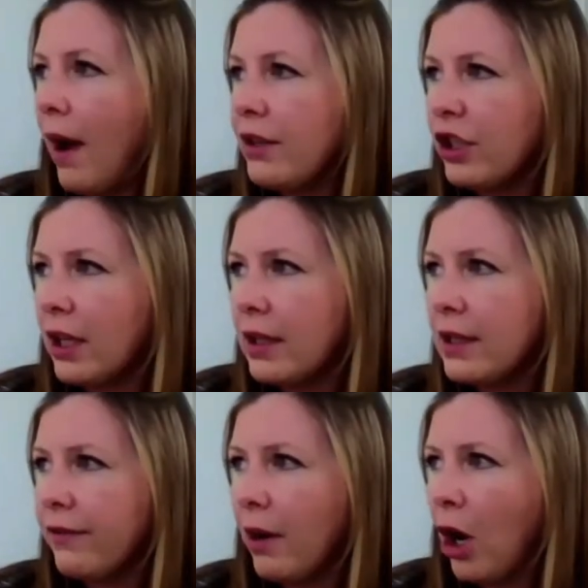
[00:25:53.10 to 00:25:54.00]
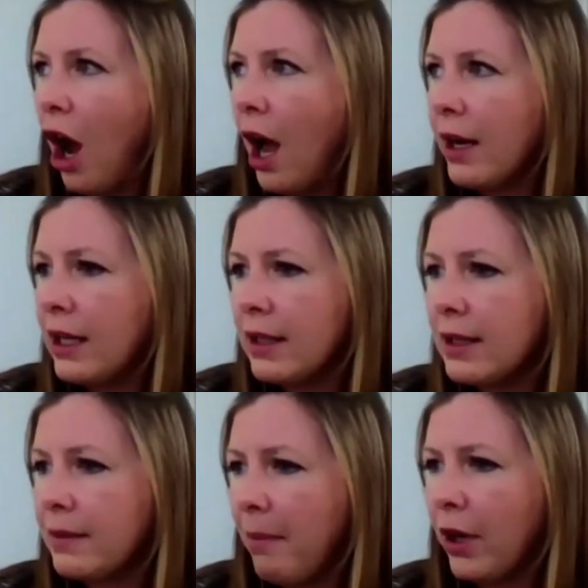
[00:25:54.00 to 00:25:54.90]
questions from our
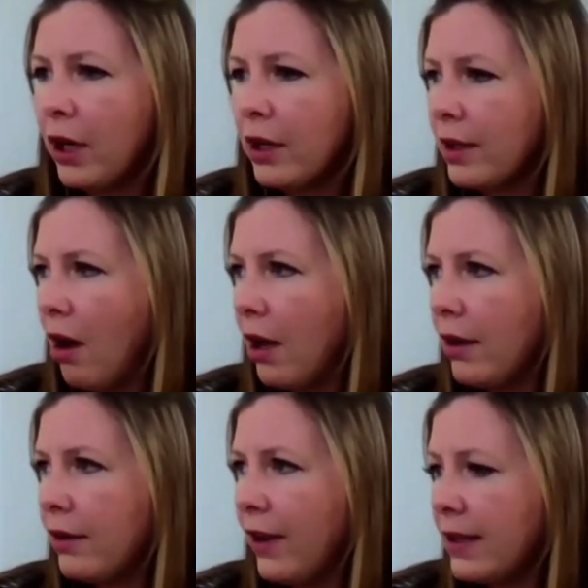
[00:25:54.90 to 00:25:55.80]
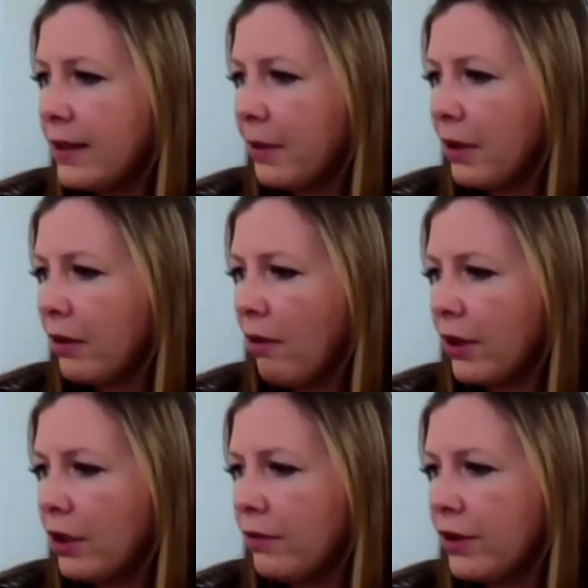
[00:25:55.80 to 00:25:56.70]
audience members on Facebook
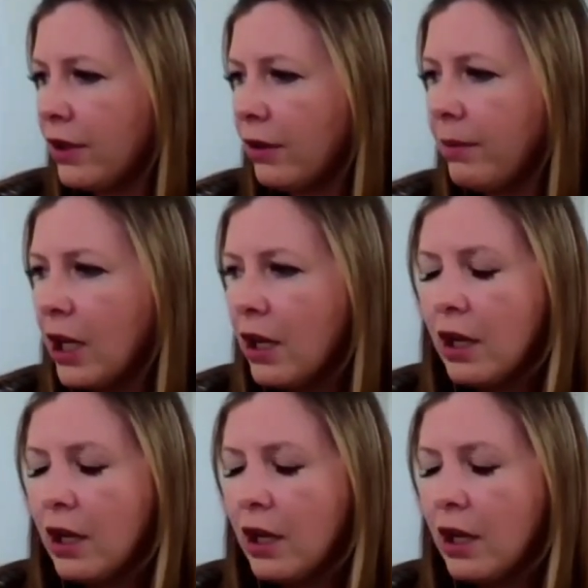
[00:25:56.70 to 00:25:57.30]
or YouTube.